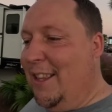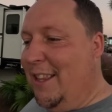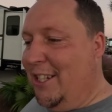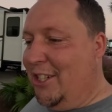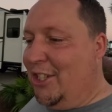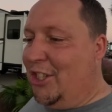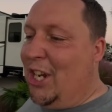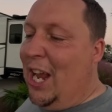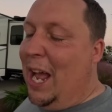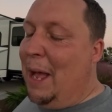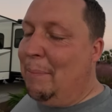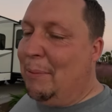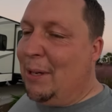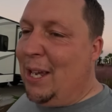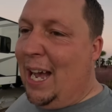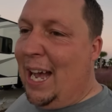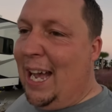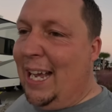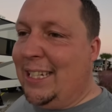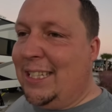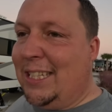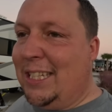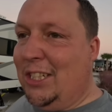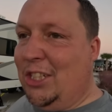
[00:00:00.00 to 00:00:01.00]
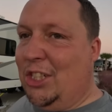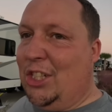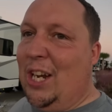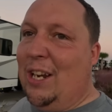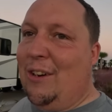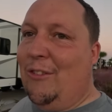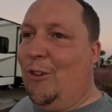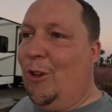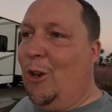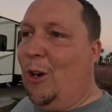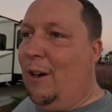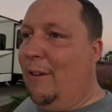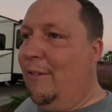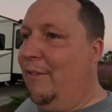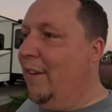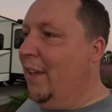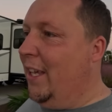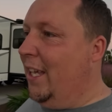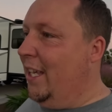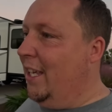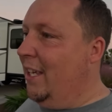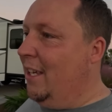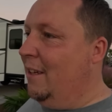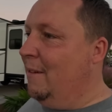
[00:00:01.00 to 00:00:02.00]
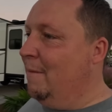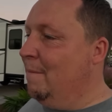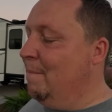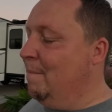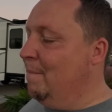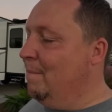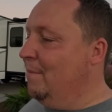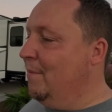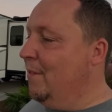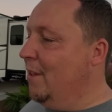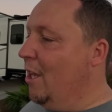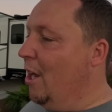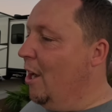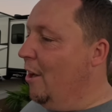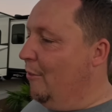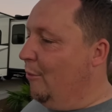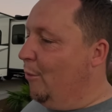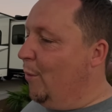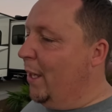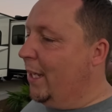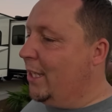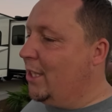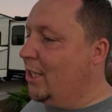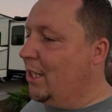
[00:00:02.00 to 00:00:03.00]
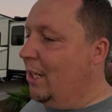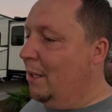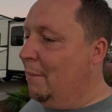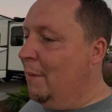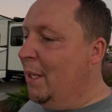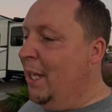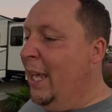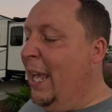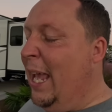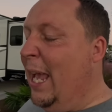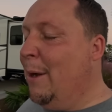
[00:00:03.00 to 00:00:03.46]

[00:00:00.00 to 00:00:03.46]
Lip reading: the shop guys at General RV of Wixom.